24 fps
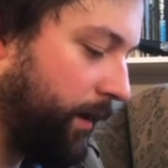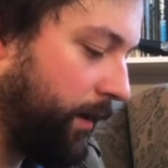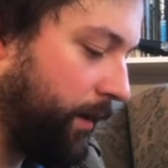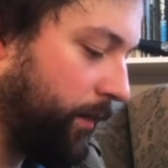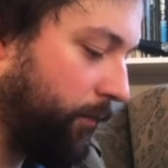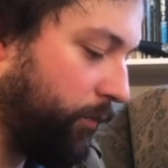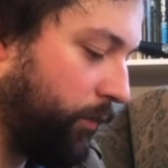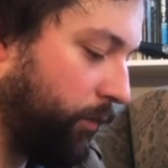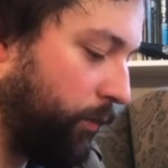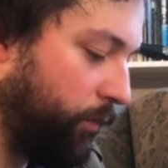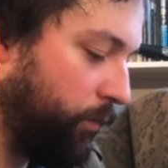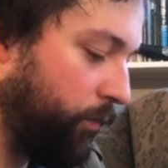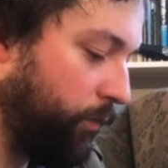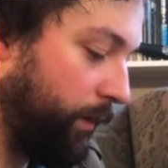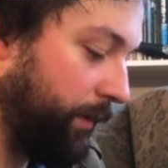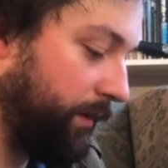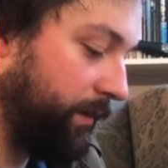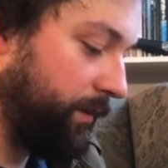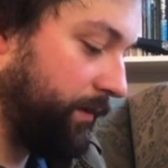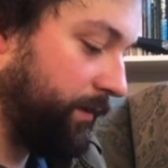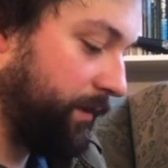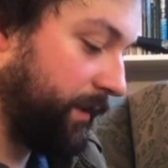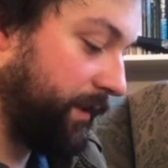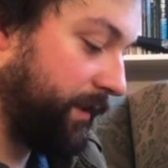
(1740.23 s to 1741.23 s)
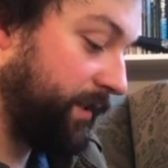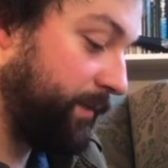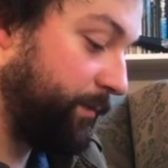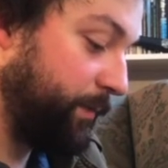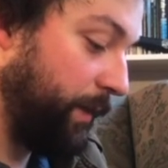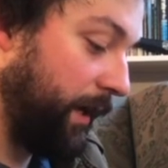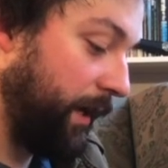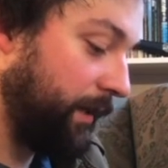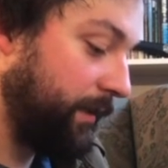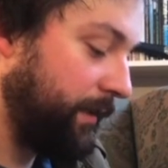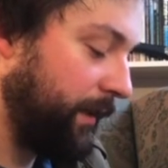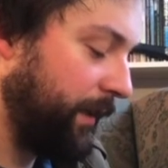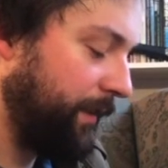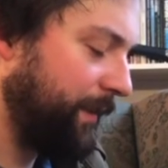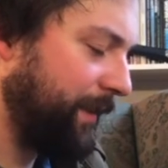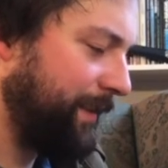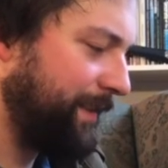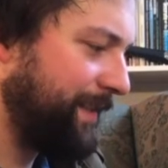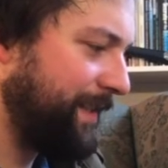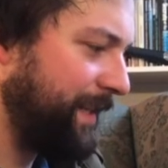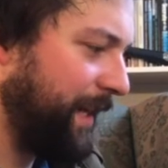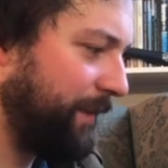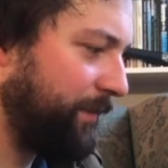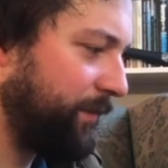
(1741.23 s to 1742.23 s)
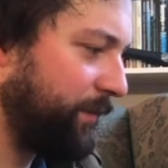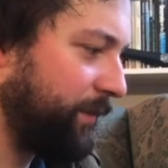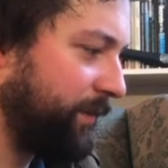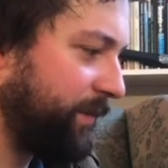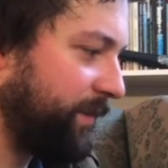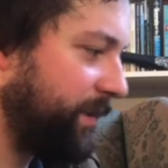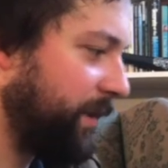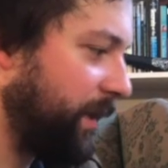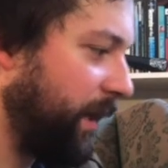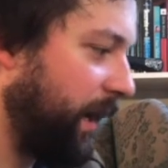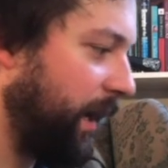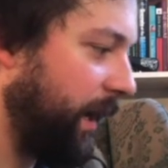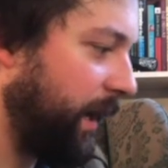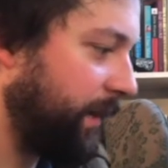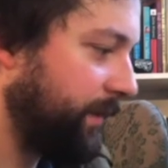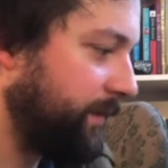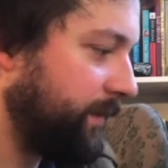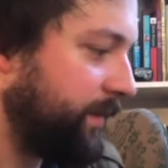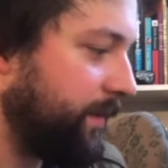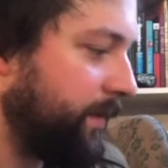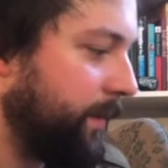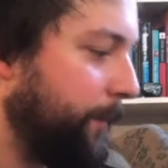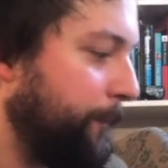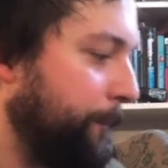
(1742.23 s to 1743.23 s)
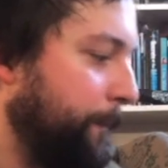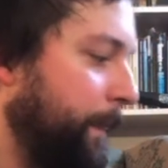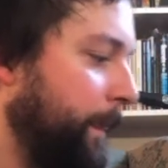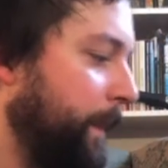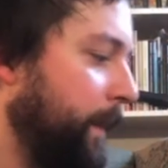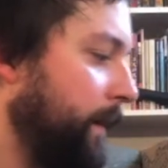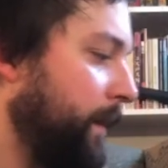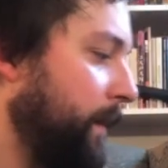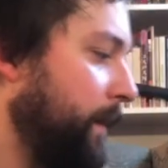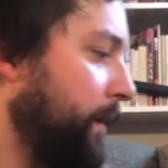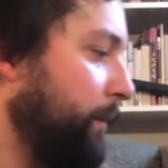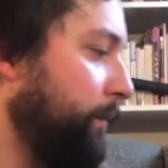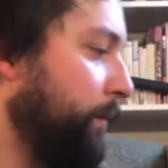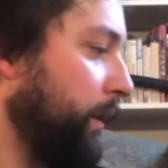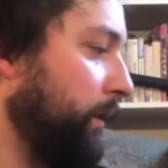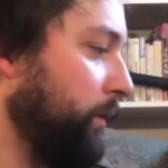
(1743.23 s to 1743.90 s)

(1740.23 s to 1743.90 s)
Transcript: but what you'd expect on the deathless gods. But